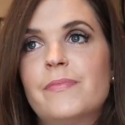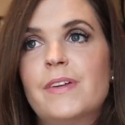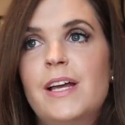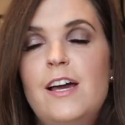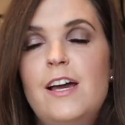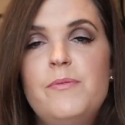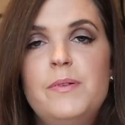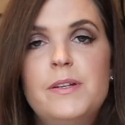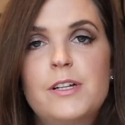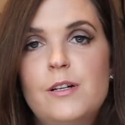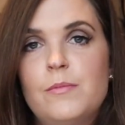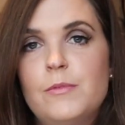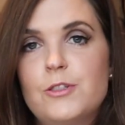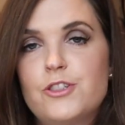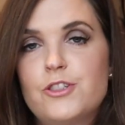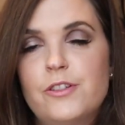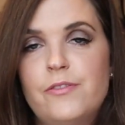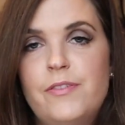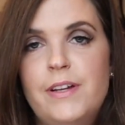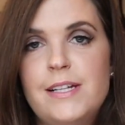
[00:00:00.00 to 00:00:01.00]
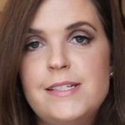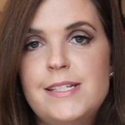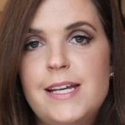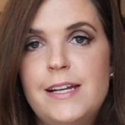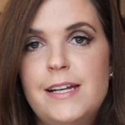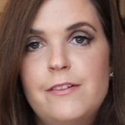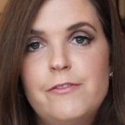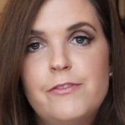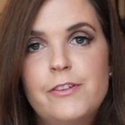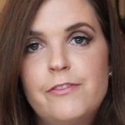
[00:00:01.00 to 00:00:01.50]
I've been a commercial flight
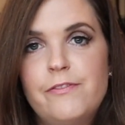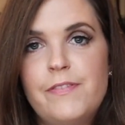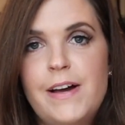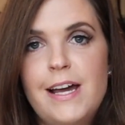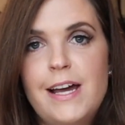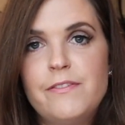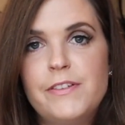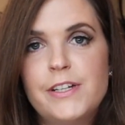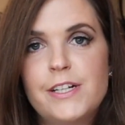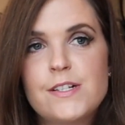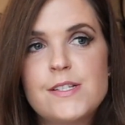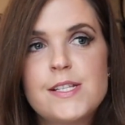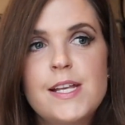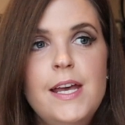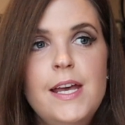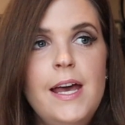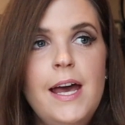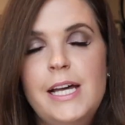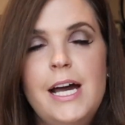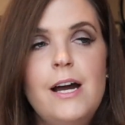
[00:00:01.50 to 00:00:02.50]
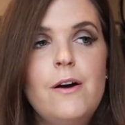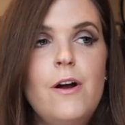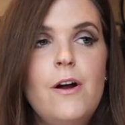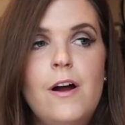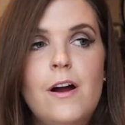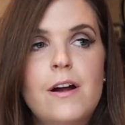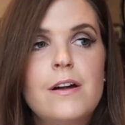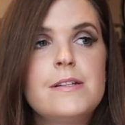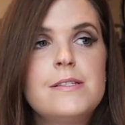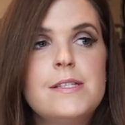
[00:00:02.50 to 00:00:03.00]
attendant for 5 years. How
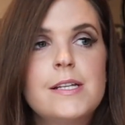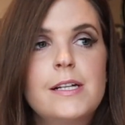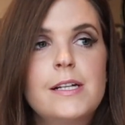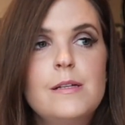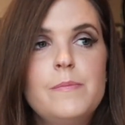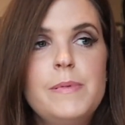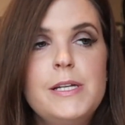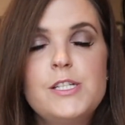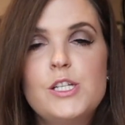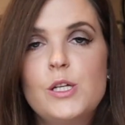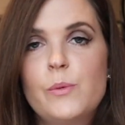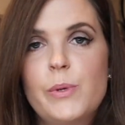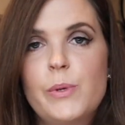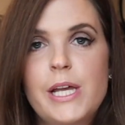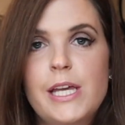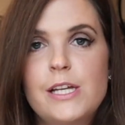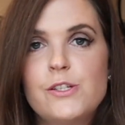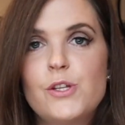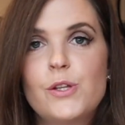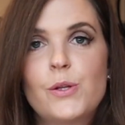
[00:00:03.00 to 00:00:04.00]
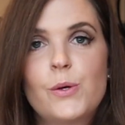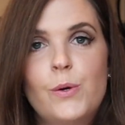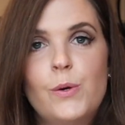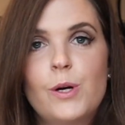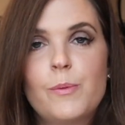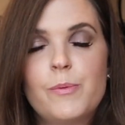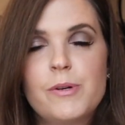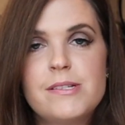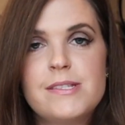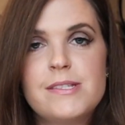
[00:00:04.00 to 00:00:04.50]
hard is it going to be to break into the
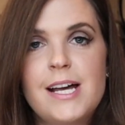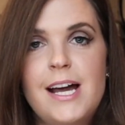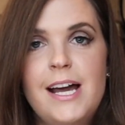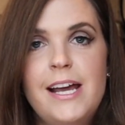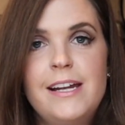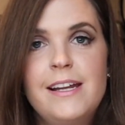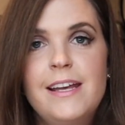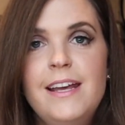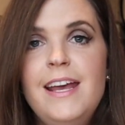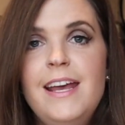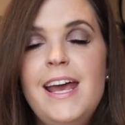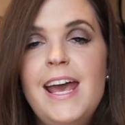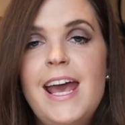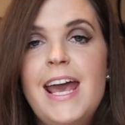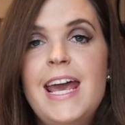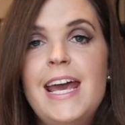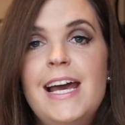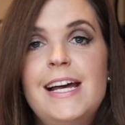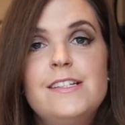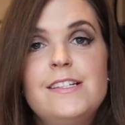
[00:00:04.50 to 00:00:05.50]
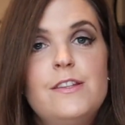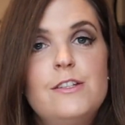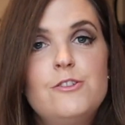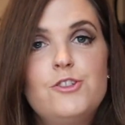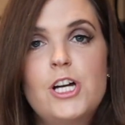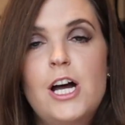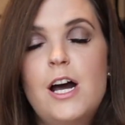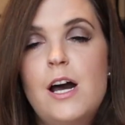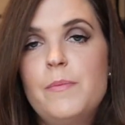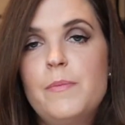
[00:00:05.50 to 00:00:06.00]
corporate side? And the
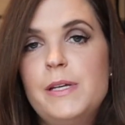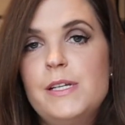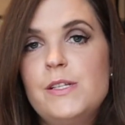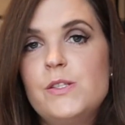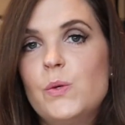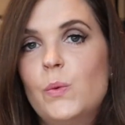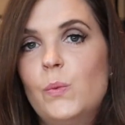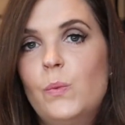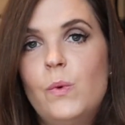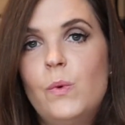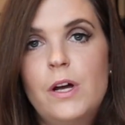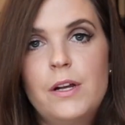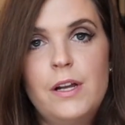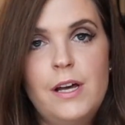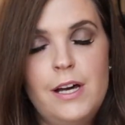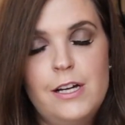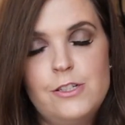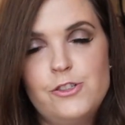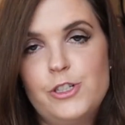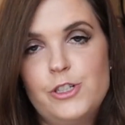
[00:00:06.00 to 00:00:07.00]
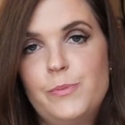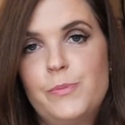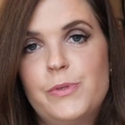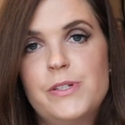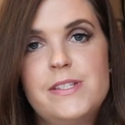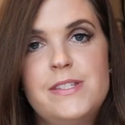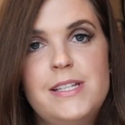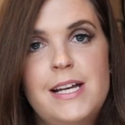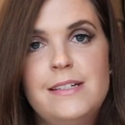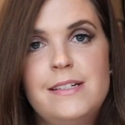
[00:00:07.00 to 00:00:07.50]
job is
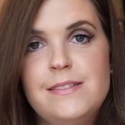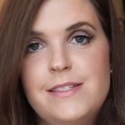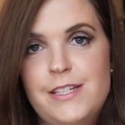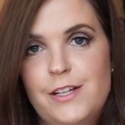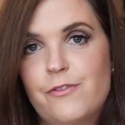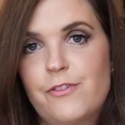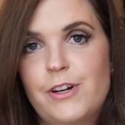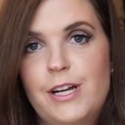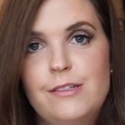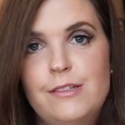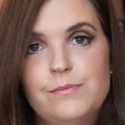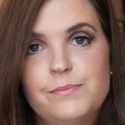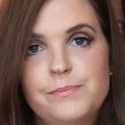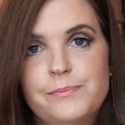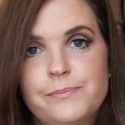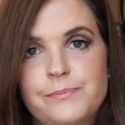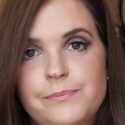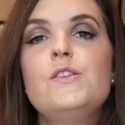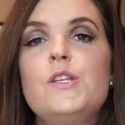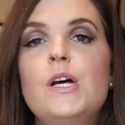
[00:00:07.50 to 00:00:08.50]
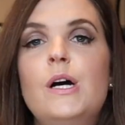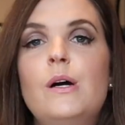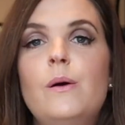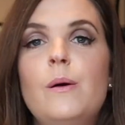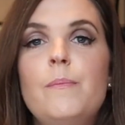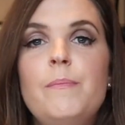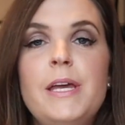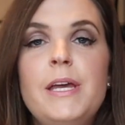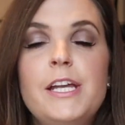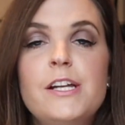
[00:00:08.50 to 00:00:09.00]
100% different.
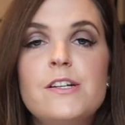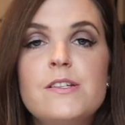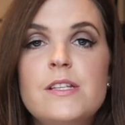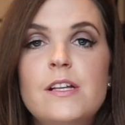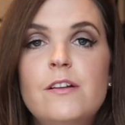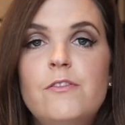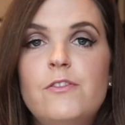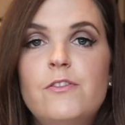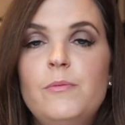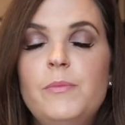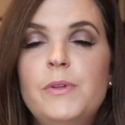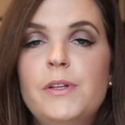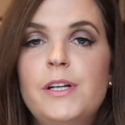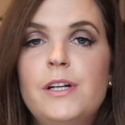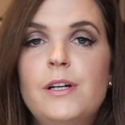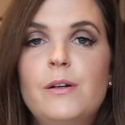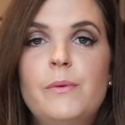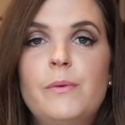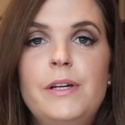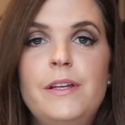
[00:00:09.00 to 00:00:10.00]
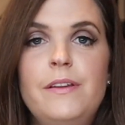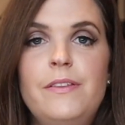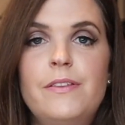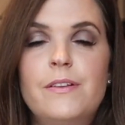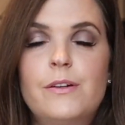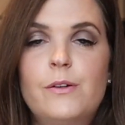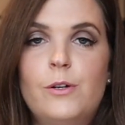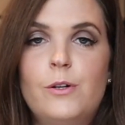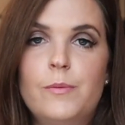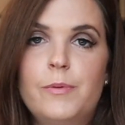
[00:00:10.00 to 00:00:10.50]
So make yourself familiar with
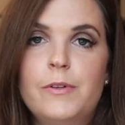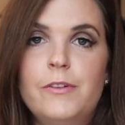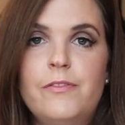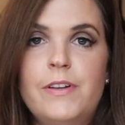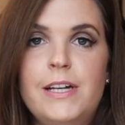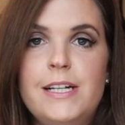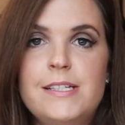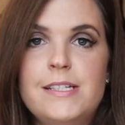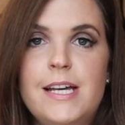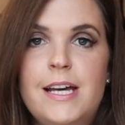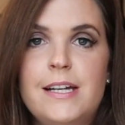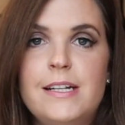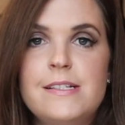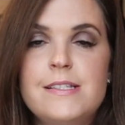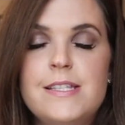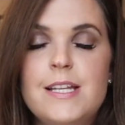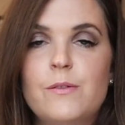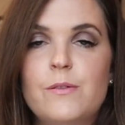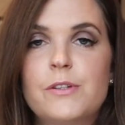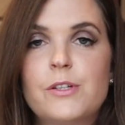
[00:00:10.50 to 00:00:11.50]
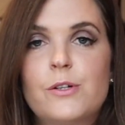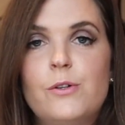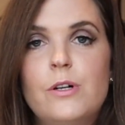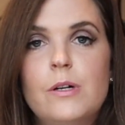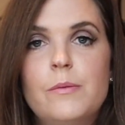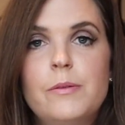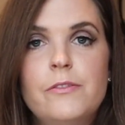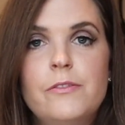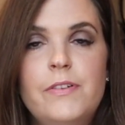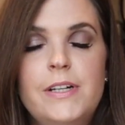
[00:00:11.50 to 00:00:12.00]
corporate flight attendants and what the corporate